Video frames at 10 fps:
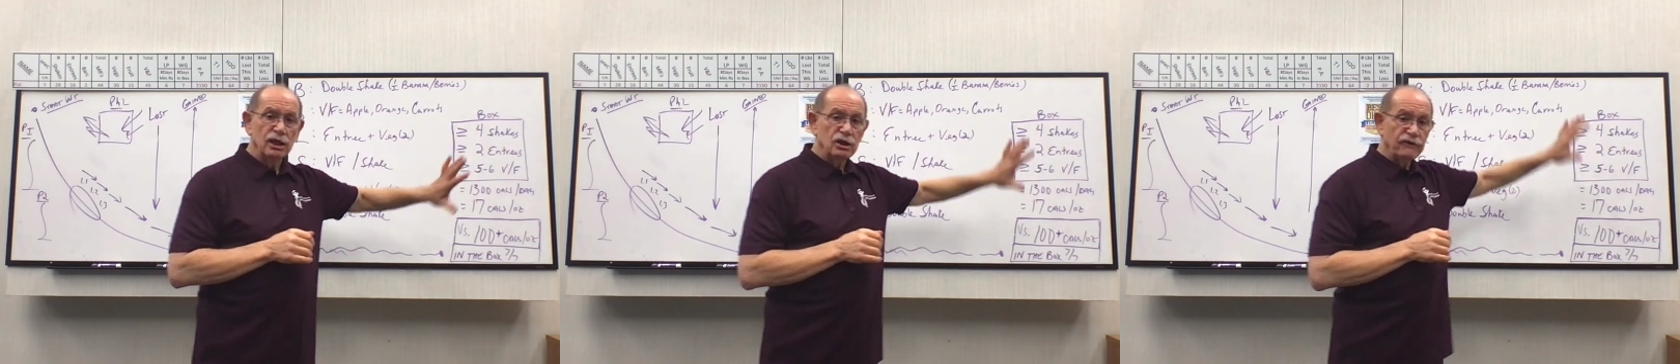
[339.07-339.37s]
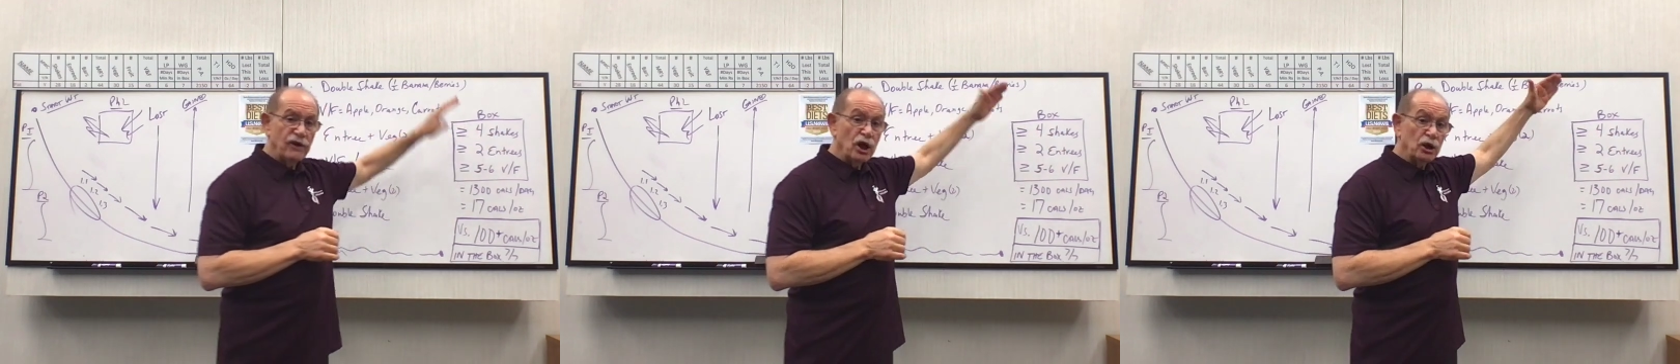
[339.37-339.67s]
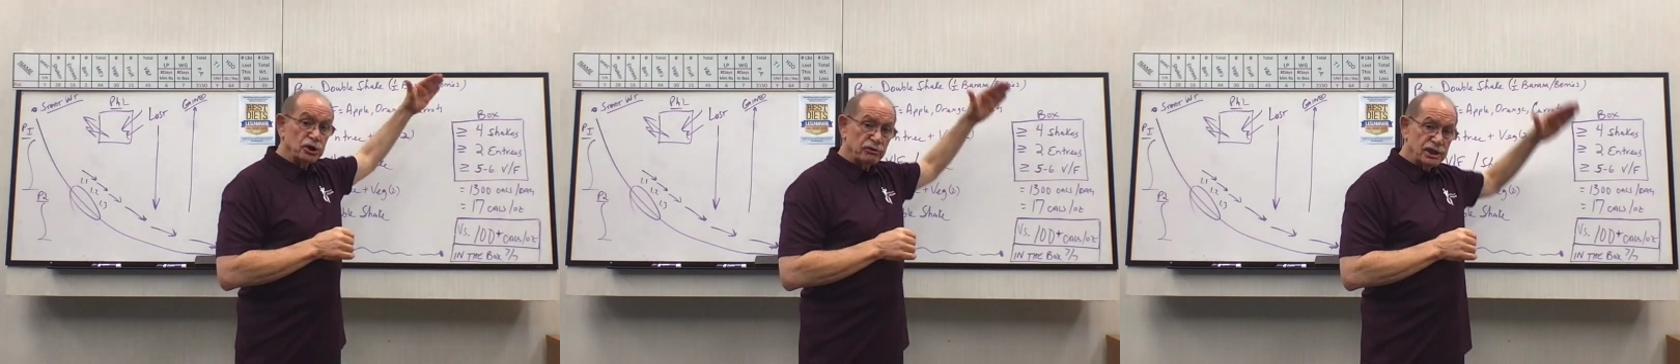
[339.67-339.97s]
You're following
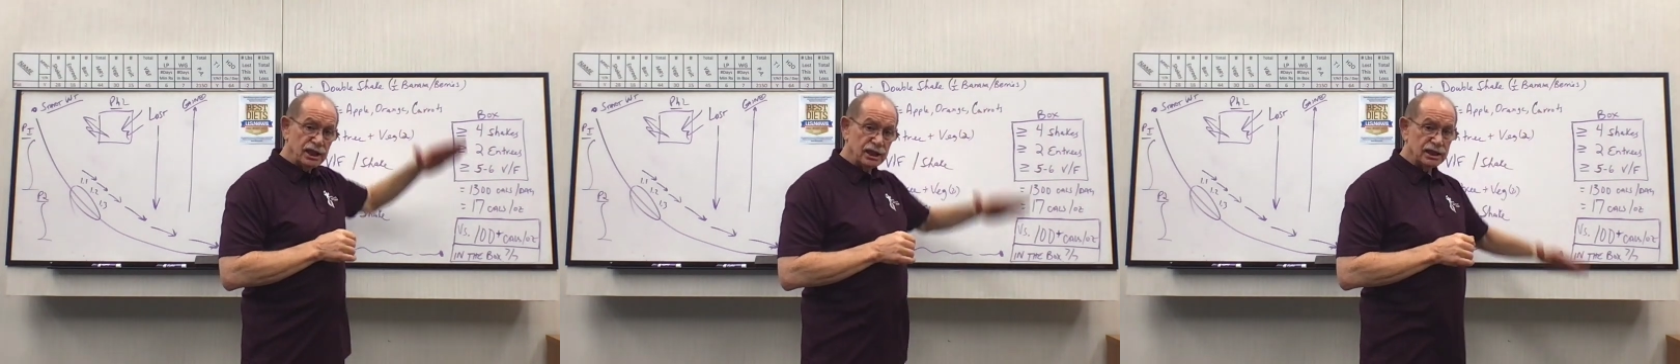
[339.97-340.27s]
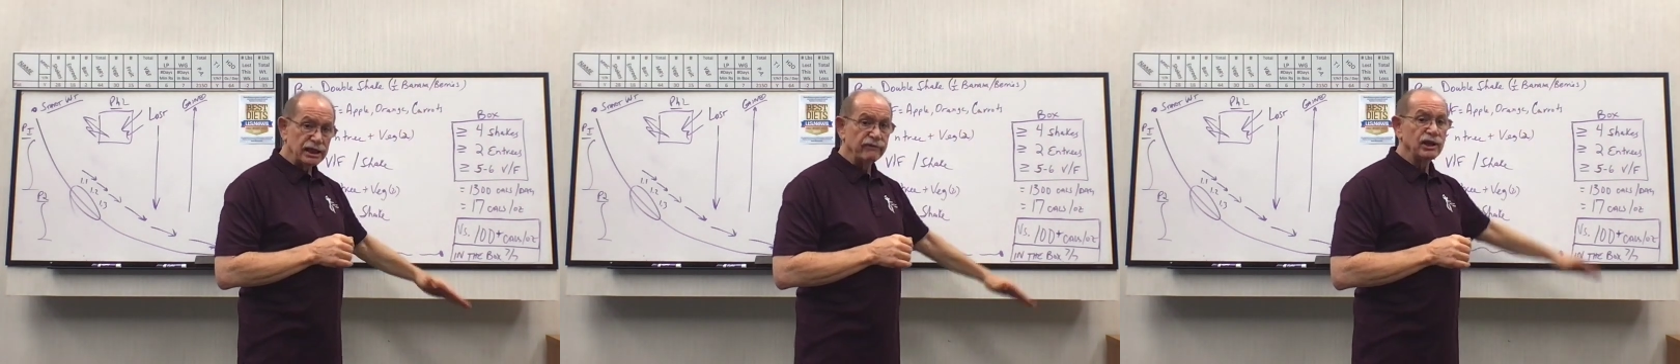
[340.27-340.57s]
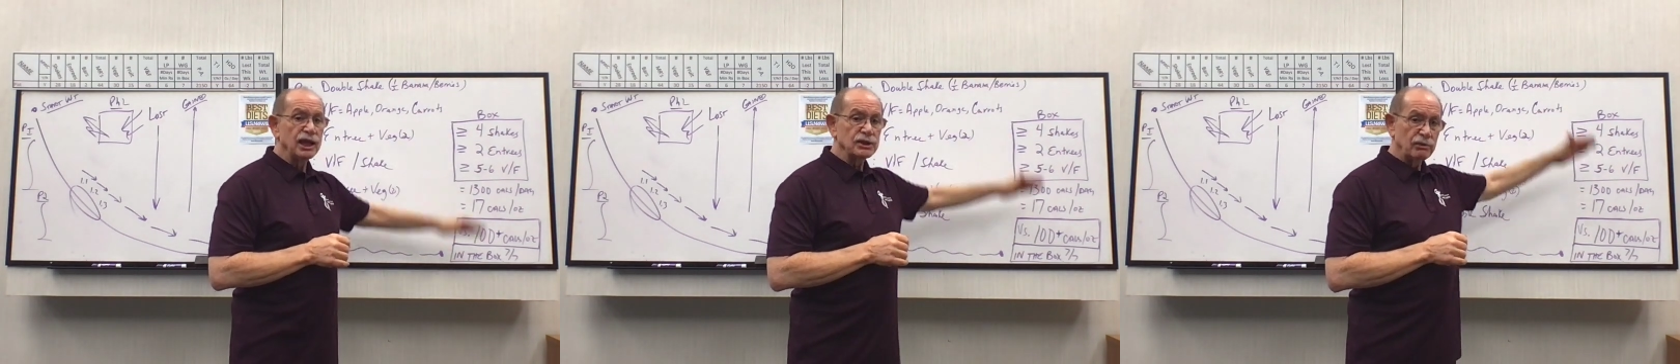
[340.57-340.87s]
this routine 7
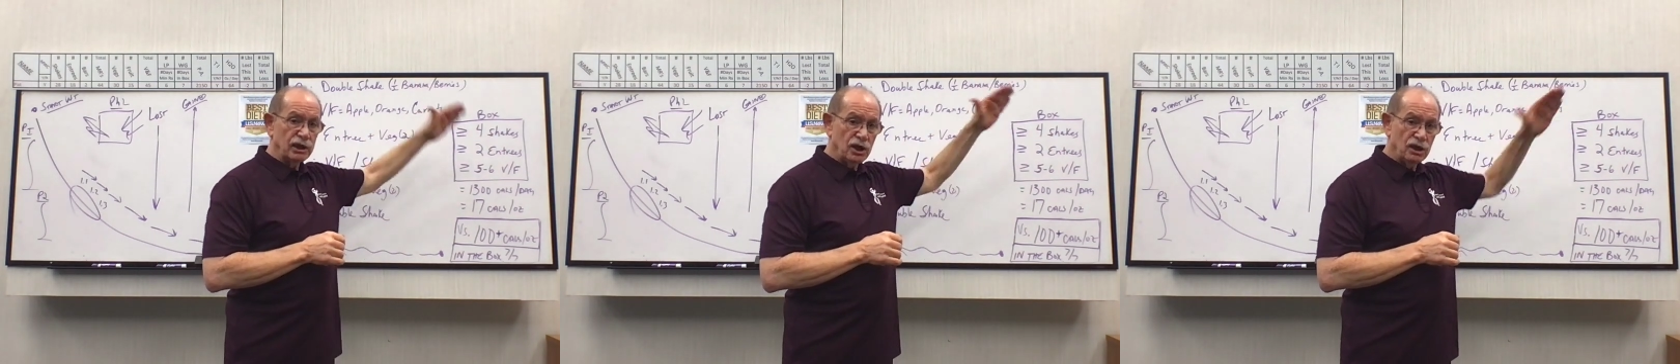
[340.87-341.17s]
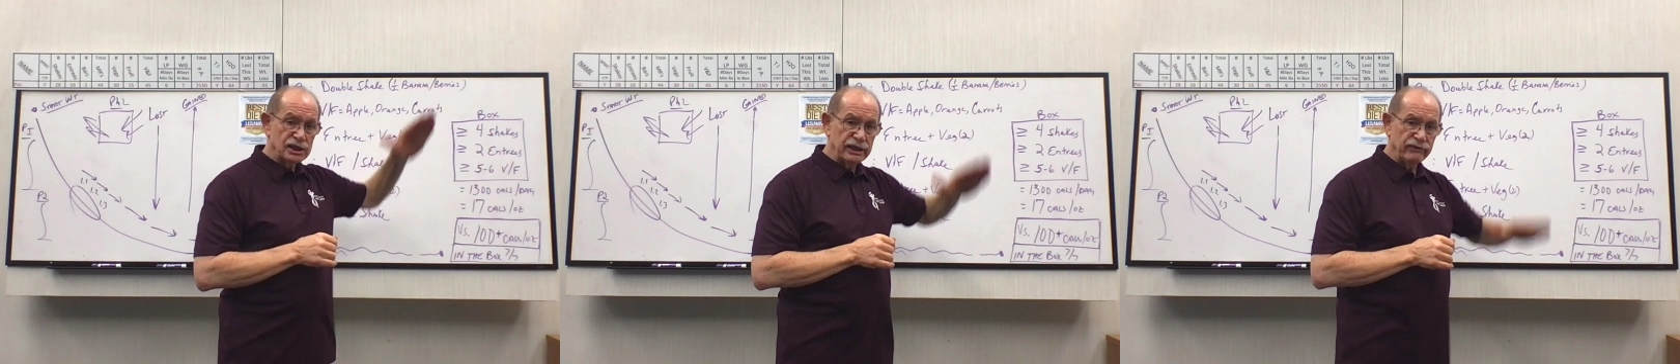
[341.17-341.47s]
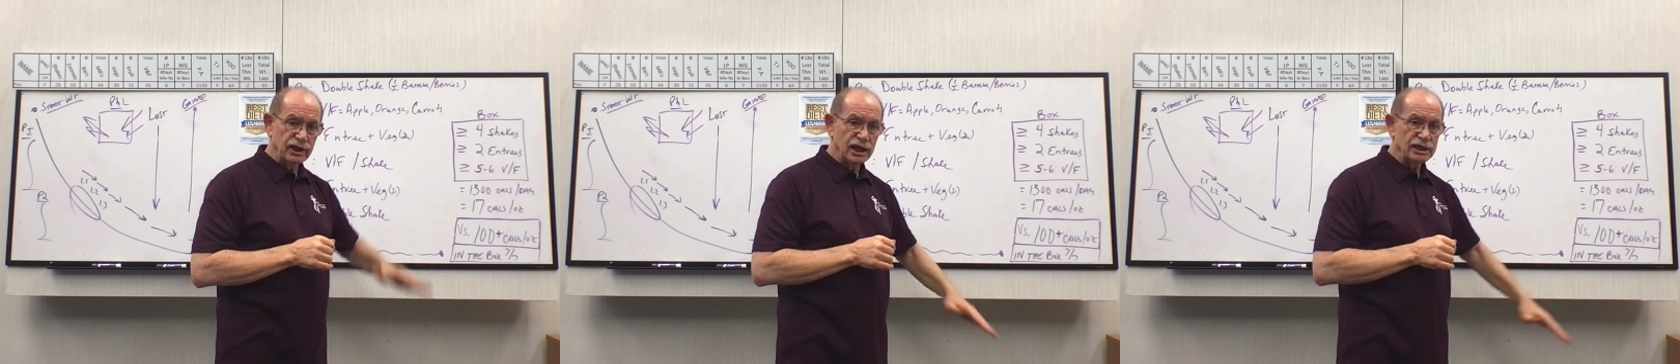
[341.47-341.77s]
days a week, all
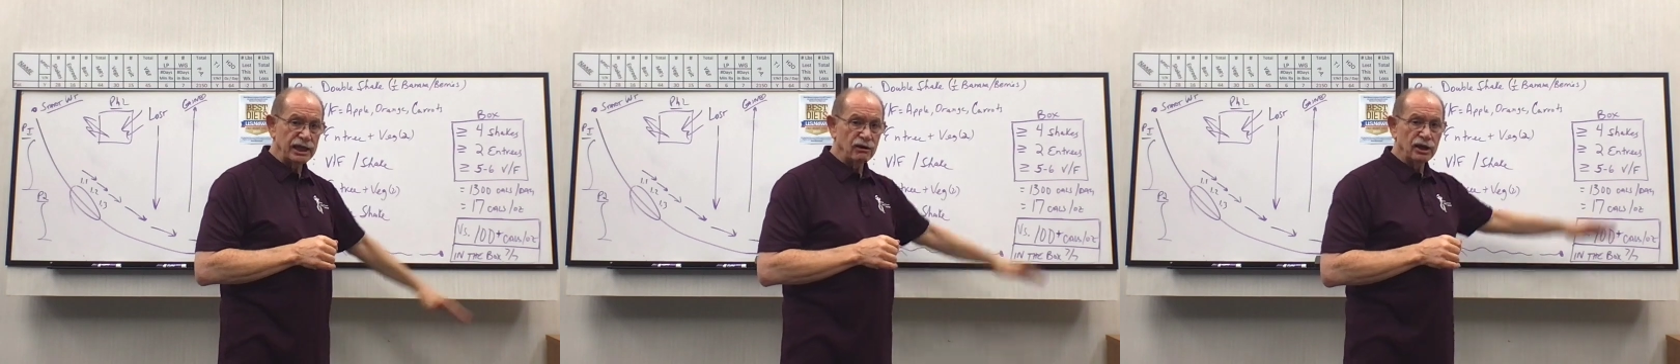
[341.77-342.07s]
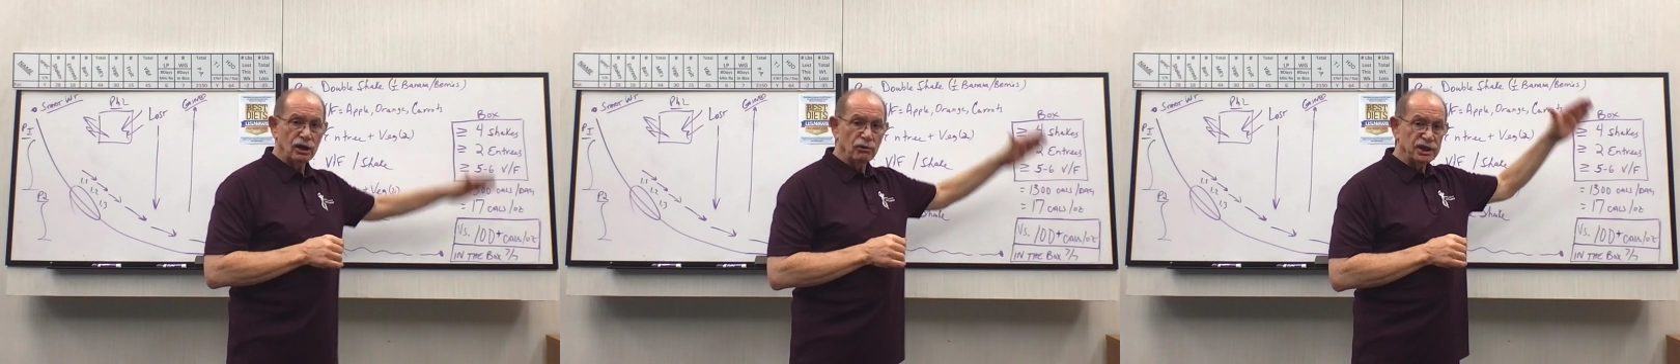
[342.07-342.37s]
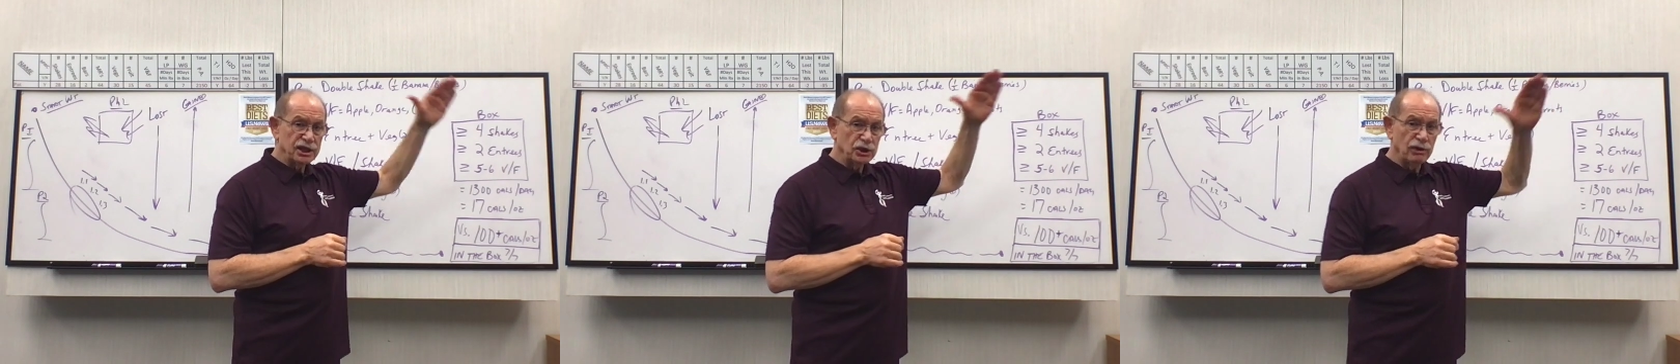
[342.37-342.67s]
7 days. I don't care what the
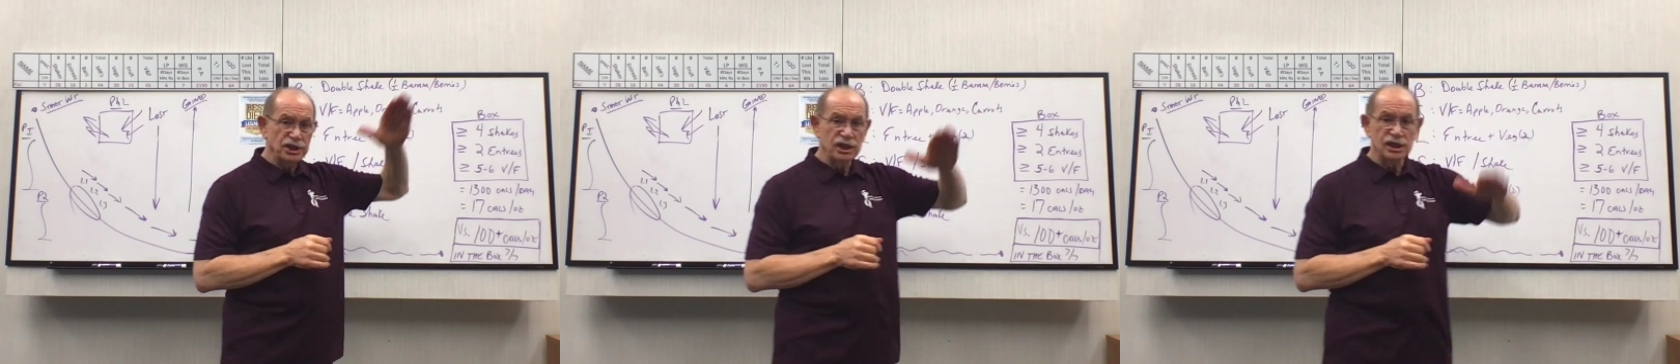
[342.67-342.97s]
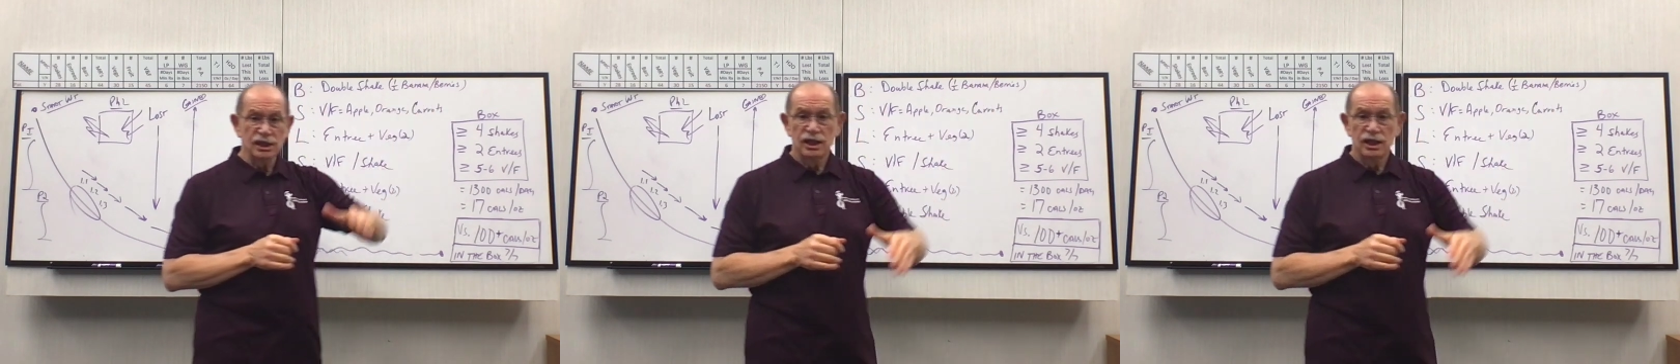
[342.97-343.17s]
situation is.